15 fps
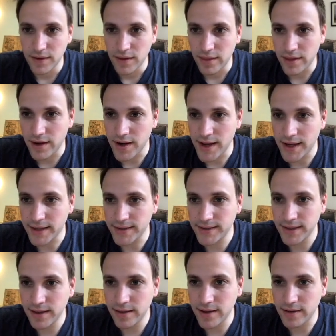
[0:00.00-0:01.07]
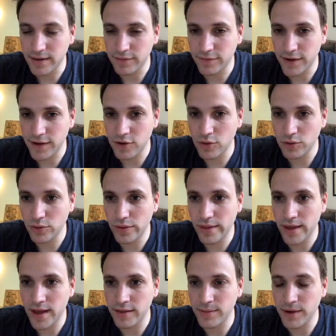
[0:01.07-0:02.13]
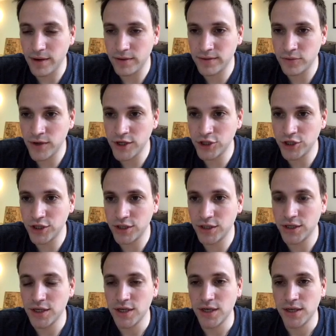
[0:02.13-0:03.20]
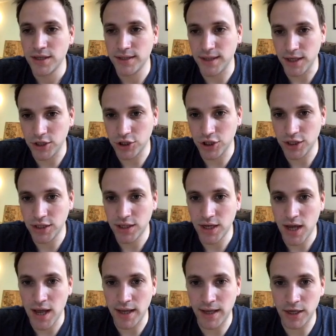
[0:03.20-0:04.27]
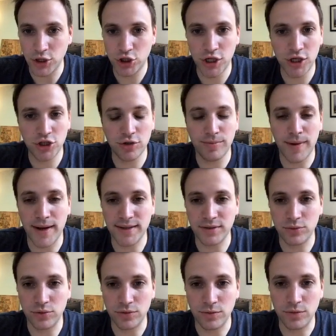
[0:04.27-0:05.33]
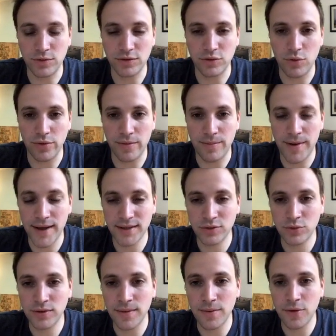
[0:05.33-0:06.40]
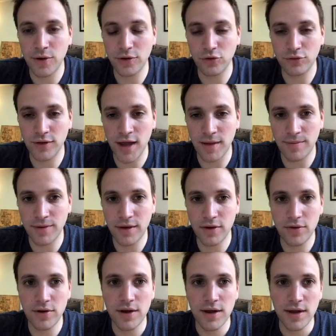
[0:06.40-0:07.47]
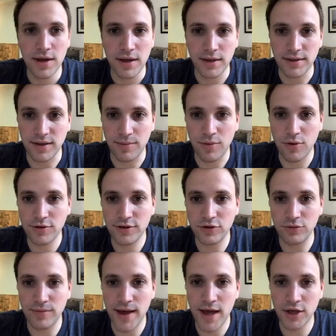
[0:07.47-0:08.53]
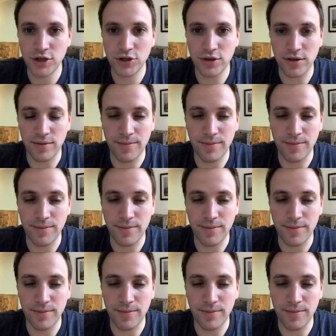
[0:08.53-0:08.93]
then I can see that if I go to the administration section, I can change a password. So the password I'm going to type here is supposed to match the